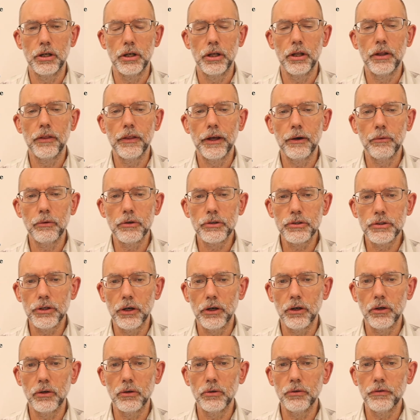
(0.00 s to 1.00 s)
they were
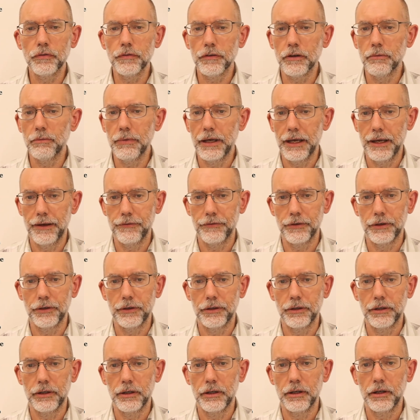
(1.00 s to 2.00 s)
told from heaven
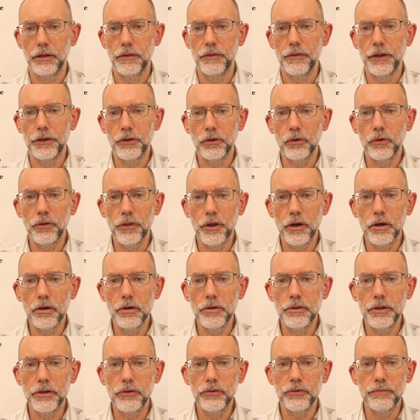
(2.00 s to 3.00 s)
that although
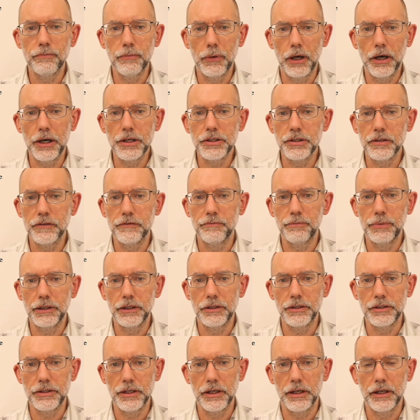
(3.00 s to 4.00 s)
this might have been
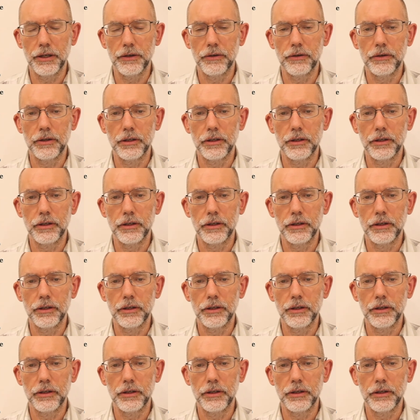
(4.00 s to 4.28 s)
done,